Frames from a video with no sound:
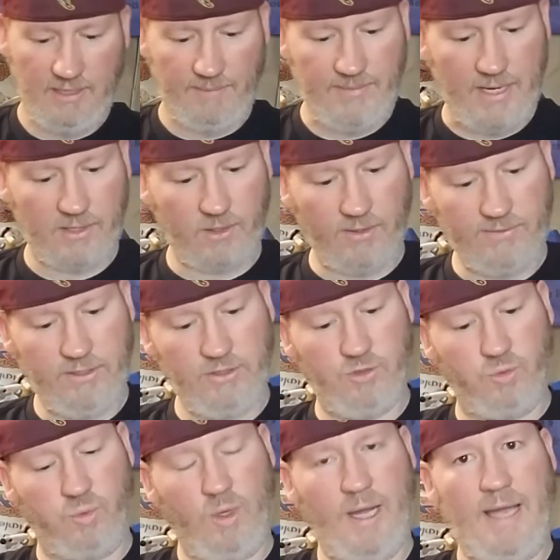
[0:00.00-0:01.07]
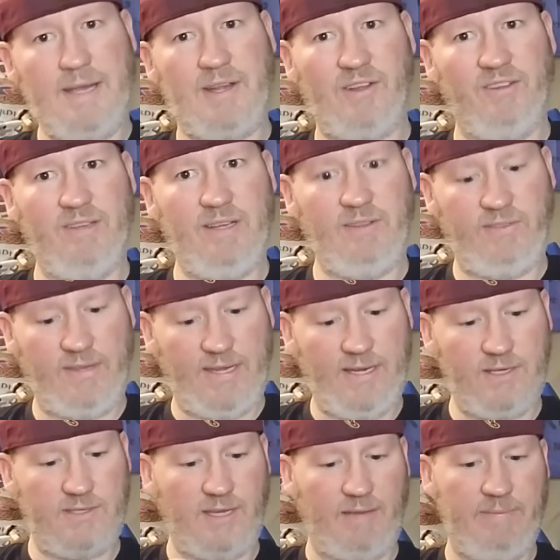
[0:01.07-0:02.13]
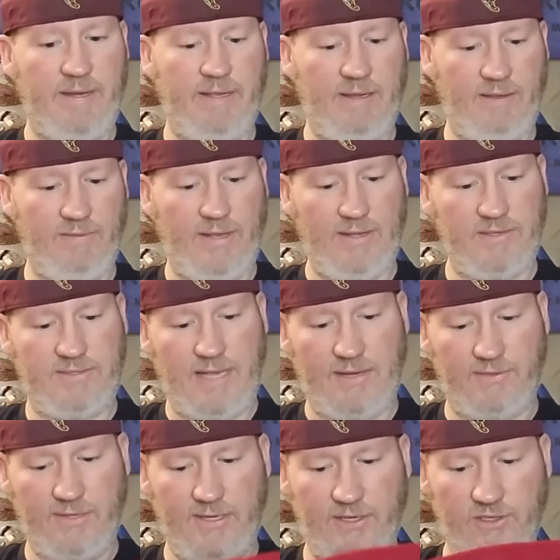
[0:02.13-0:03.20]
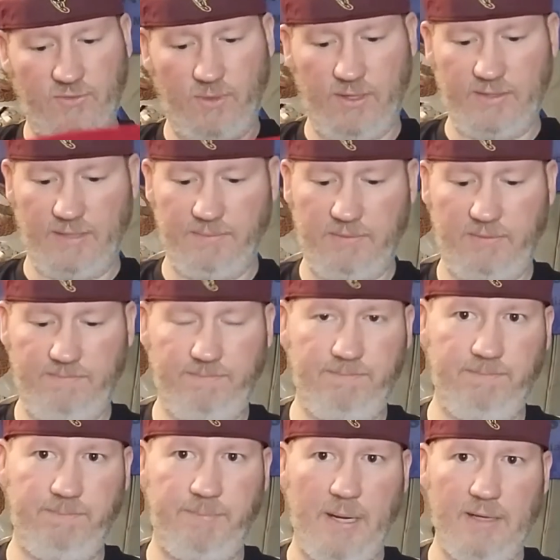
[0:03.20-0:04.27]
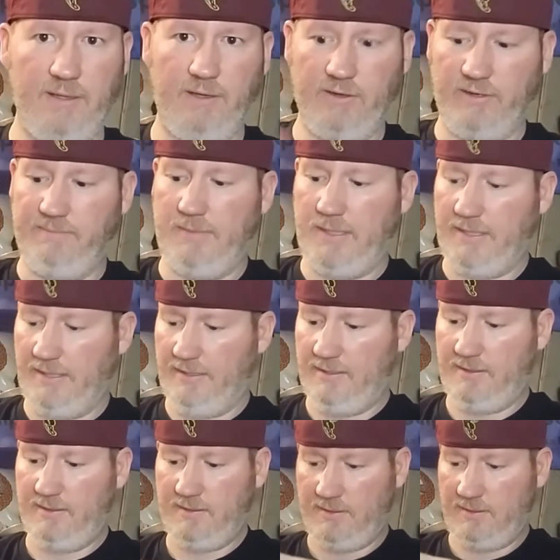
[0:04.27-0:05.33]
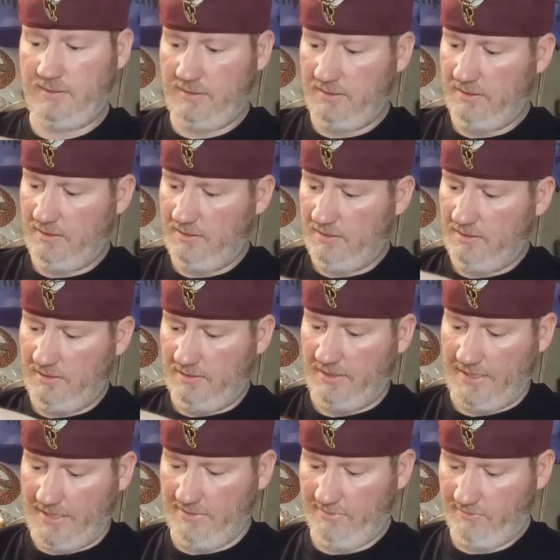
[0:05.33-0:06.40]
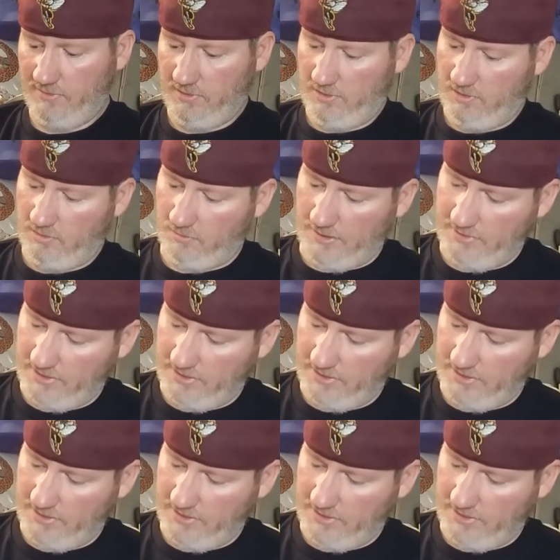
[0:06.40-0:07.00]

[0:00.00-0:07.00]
I'm not going to dry clean things. I mean, unless that thing is worth a buttload of money. And once